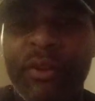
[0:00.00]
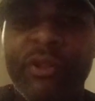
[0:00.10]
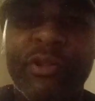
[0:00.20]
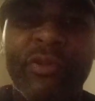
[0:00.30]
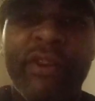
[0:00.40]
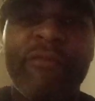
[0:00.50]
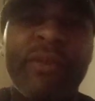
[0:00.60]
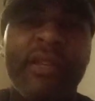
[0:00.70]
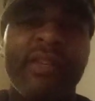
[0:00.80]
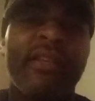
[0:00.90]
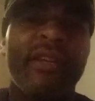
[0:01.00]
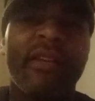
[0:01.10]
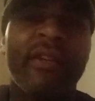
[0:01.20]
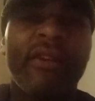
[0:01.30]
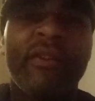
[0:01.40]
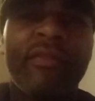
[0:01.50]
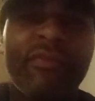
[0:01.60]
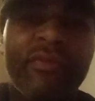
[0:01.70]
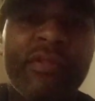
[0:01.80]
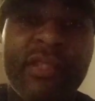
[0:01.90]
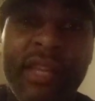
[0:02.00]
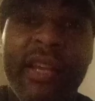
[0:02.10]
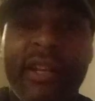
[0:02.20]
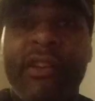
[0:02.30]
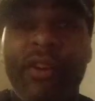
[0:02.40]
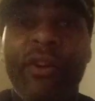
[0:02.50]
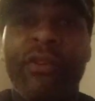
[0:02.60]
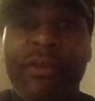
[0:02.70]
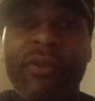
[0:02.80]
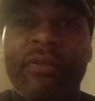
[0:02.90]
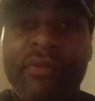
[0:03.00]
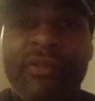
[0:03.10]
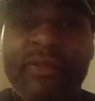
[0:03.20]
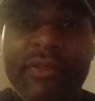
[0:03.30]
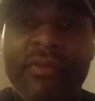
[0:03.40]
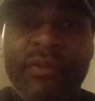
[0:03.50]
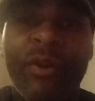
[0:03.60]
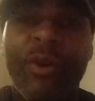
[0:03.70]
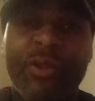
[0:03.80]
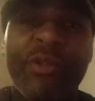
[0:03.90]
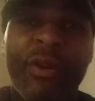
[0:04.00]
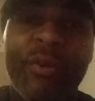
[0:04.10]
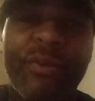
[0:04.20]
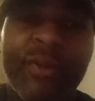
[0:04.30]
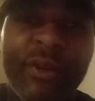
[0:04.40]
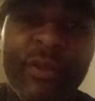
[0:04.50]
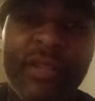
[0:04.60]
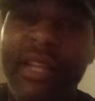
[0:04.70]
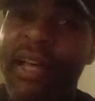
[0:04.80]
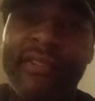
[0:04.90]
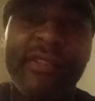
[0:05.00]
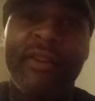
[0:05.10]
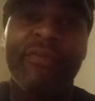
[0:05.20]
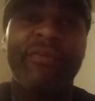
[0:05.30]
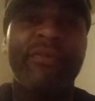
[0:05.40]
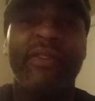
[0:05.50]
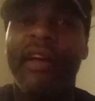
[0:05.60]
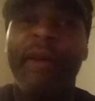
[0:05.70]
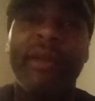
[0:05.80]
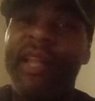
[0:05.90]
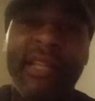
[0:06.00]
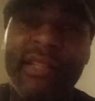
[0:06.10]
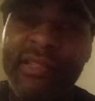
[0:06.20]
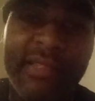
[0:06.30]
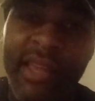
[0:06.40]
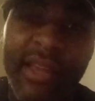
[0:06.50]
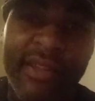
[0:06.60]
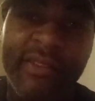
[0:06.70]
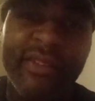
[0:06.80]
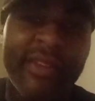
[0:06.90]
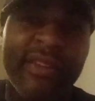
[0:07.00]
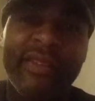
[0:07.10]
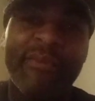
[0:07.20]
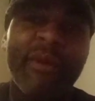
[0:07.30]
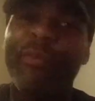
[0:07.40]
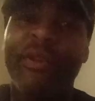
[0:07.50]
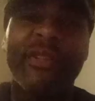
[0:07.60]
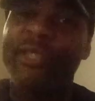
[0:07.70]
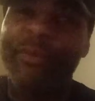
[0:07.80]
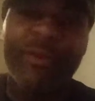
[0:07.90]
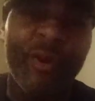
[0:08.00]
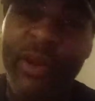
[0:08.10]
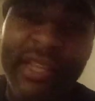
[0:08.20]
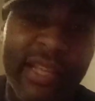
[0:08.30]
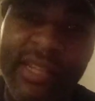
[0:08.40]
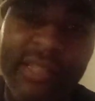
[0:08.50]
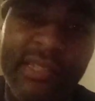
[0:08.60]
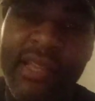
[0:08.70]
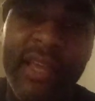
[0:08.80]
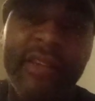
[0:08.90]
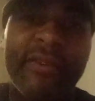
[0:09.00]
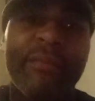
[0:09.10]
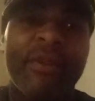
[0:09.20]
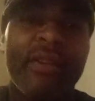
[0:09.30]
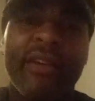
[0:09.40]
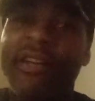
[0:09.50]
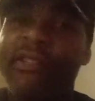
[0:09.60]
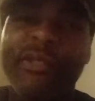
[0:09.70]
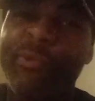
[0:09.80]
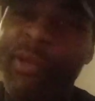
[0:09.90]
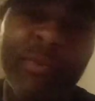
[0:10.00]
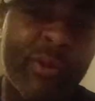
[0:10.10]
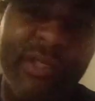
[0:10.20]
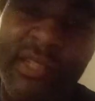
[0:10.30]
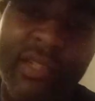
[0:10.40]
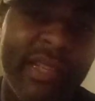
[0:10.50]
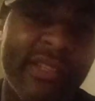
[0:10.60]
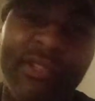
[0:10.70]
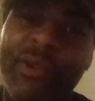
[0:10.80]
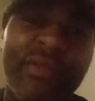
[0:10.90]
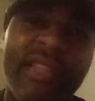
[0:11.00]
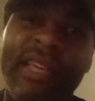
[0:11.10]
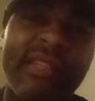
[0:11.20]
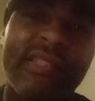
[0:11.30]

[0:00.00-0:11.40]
our strength be seen and heard also, because a lot of stuff I'm not letting skate. My brother Jim Crow ain't letting it skate. Us as a people shouldn't let certain things